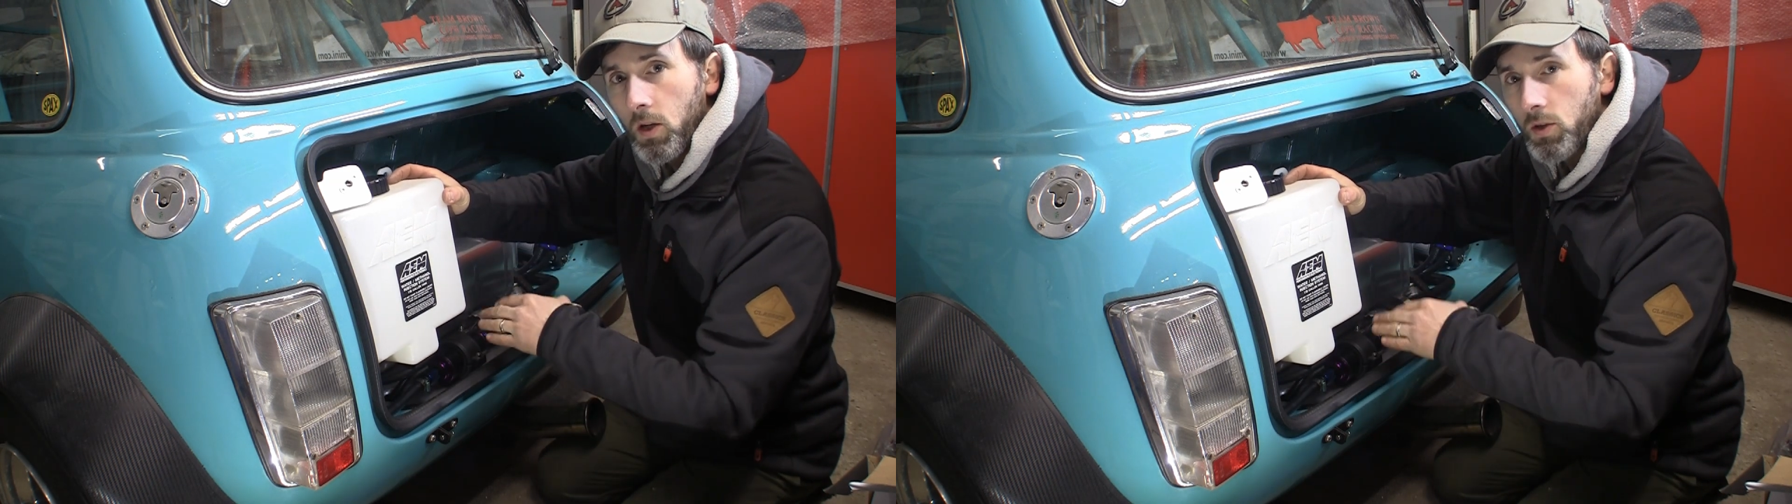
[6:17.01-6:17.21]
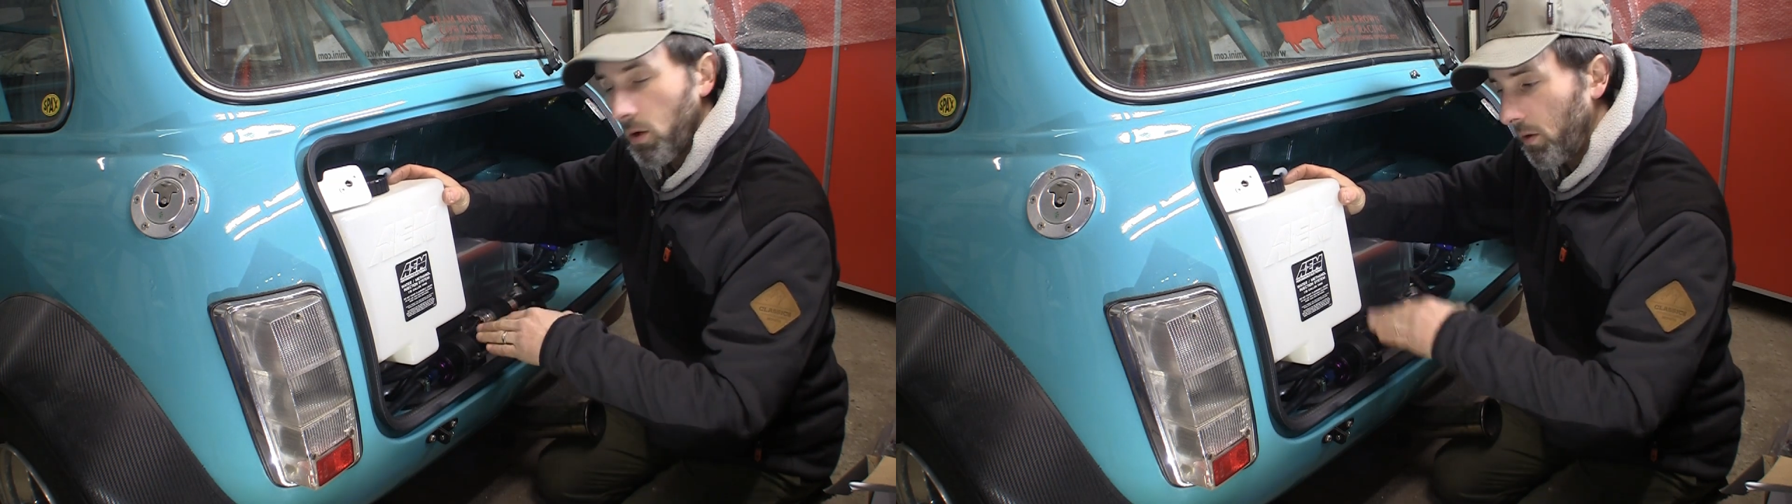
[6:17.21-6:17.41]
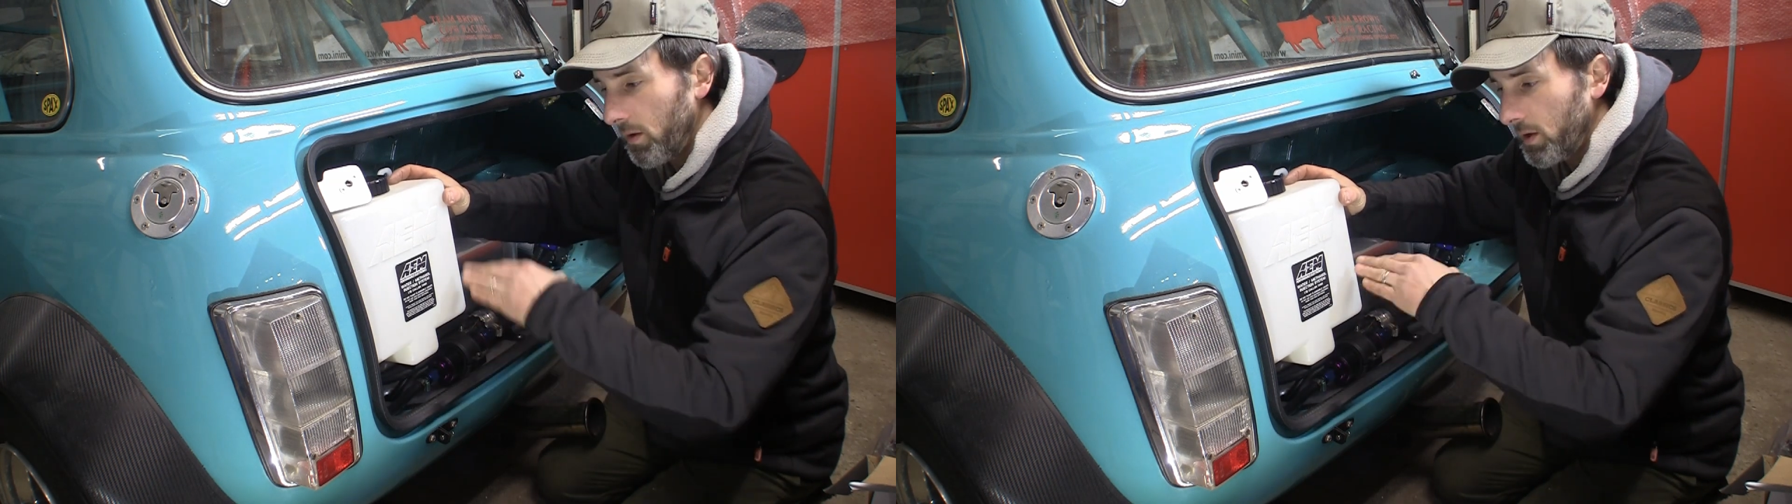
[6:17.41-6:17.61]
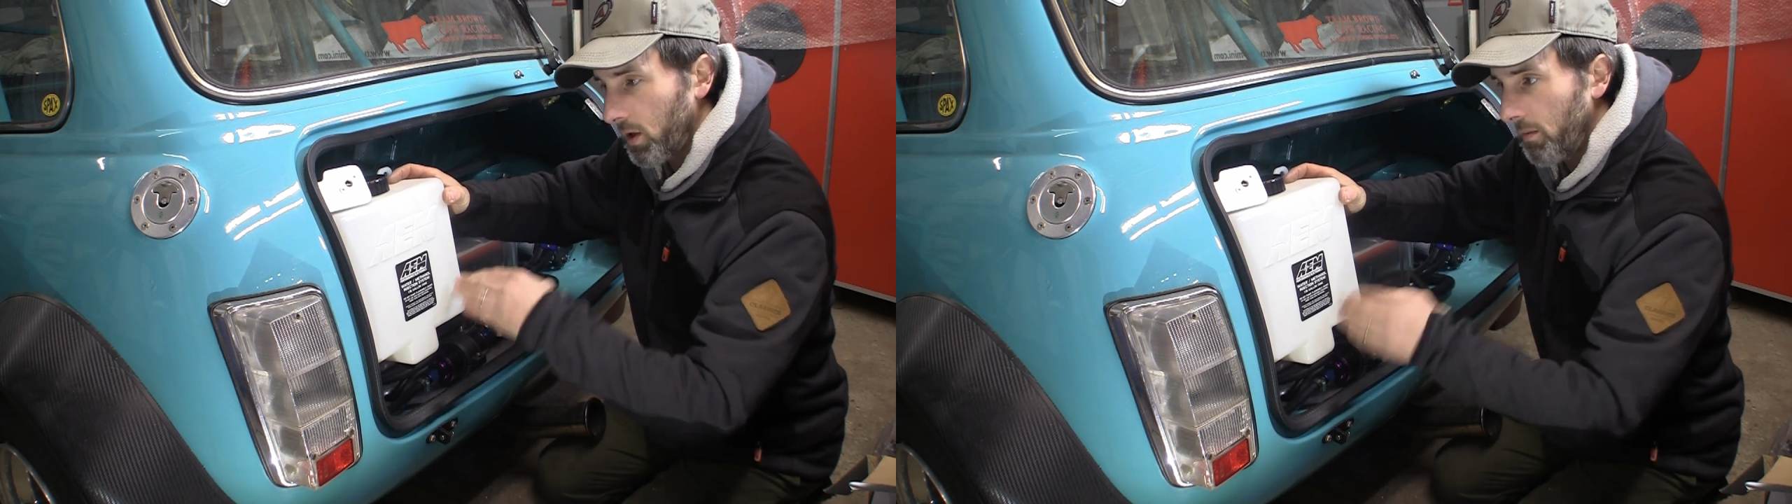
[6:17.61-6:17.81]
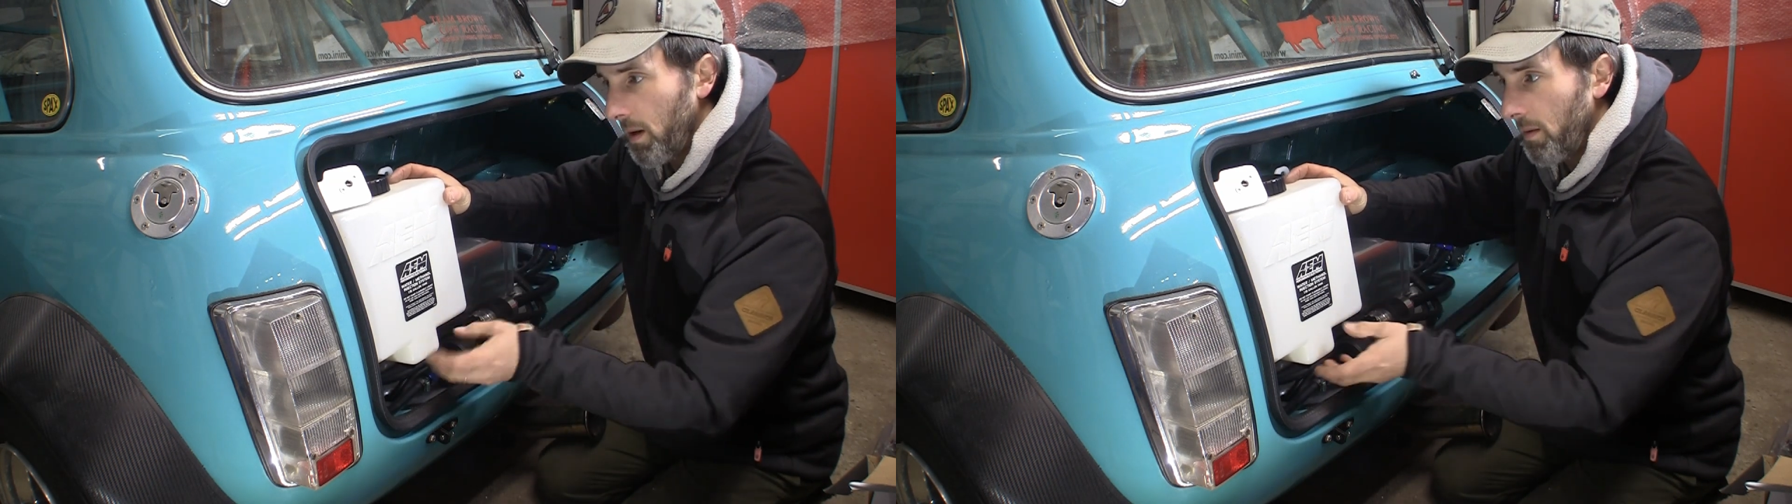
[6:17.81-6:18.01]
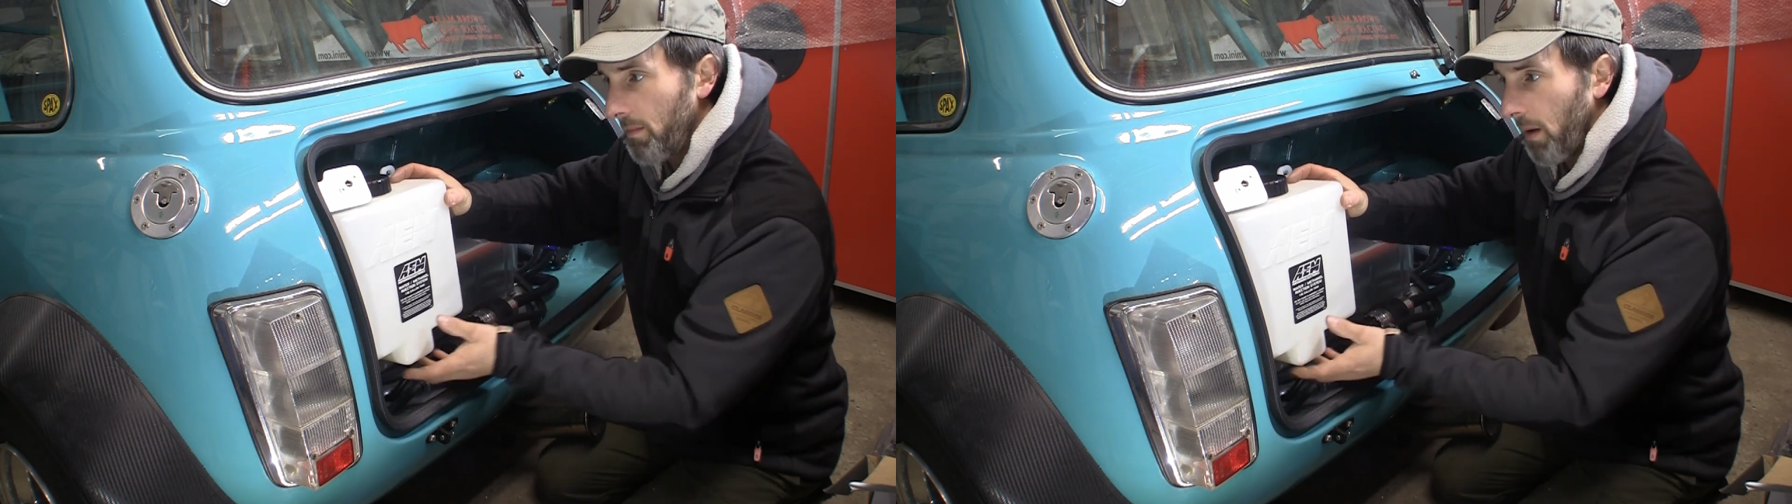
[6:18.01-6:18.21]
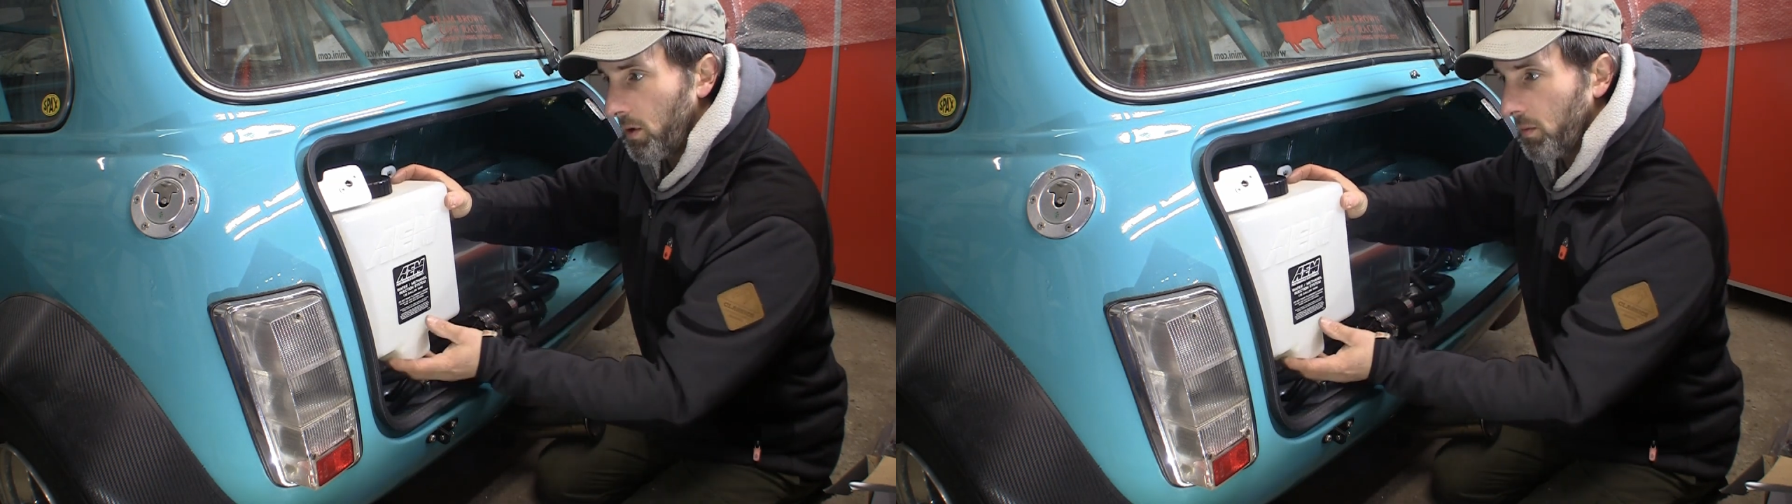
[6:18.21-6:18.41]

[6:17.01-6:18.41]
So it's going to be mounted